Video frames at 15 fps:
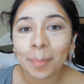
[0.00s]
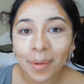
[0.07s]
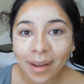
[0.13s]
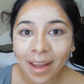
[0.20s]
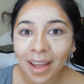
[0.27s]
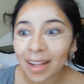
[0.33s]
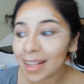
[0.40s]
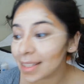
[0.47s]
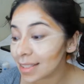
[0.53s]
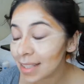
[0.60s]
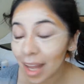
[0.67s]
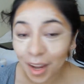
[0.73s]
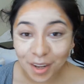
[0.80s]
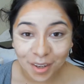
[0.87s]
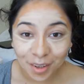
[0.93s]
But this
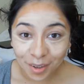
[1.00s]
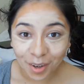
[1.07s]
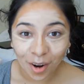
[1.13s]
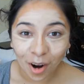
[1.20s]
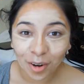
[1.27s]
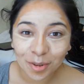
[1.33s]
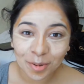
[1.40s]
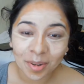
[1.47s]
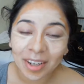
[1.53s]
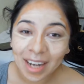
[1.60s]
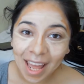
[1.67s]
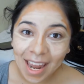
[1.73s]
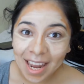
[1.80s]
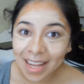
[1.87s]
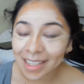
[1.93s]
is how you contour
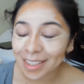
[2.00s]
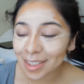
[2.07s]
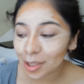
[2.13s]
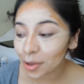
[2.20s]
and highlight.